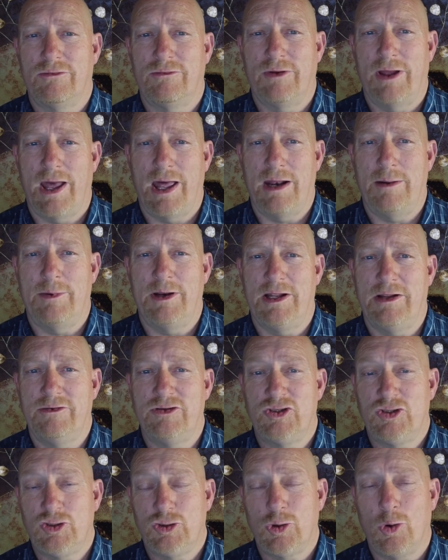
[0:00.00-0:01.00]
of Adam and
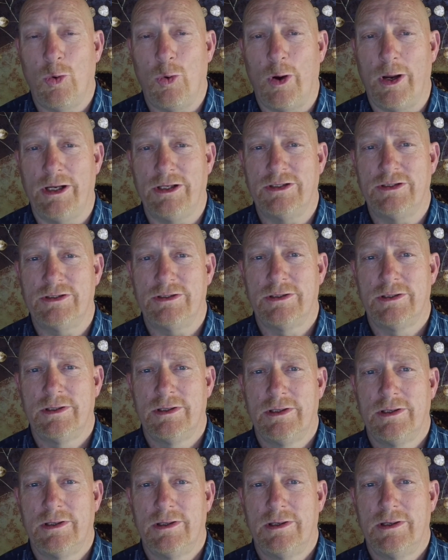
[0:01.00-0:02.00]
Eve's choice,
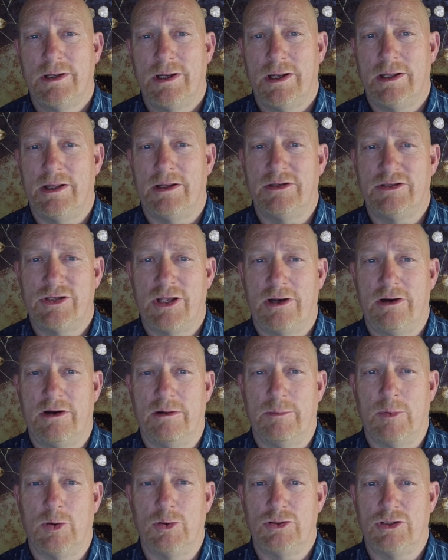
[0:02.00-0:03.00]
and they set
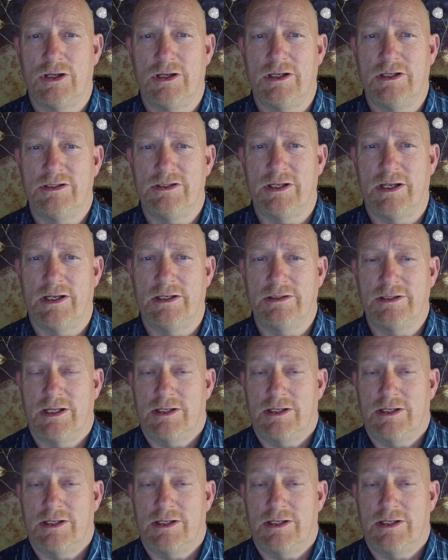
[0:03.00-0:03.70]
in motion these things.